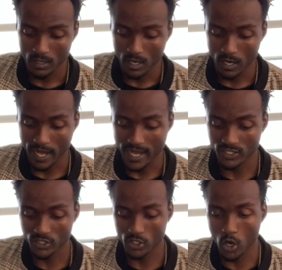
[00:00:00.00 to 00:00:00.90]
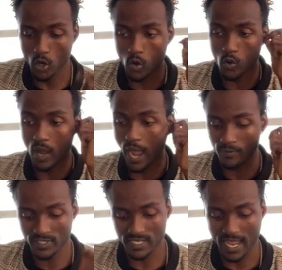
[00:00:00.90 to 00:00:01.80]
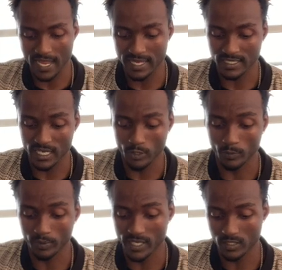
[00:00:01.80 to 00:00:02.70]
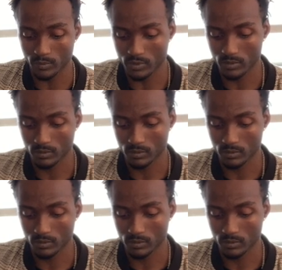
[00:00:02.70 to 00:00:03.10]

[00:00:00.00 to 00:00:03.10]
All right, so I would say it's irreplaceable.